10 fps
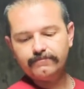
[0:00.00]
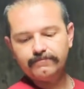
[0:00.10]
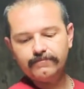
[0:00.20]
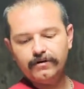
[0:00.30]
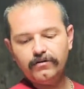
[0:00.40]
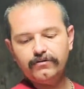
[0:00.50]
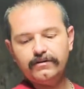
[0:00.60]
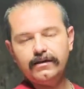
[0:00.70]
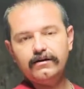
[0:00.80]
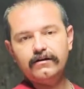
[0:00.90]
Know who
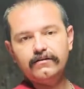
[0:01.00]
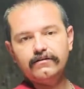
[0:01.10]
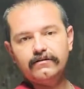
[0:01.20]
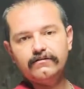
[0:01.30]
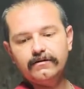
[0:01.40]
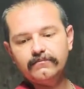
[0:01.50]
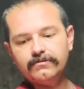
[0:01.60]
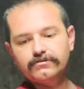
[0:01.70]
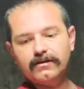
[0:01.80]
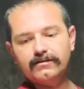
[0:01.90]
they are. Their
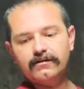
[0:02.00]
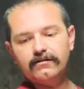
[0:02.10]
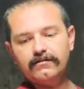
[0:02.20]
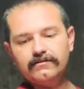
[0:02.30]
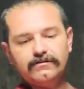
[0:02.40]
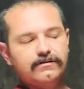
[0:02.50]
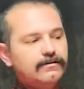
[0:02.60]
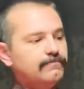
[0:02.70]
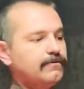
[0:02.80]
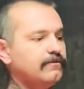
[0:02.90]
number's right there on the grip.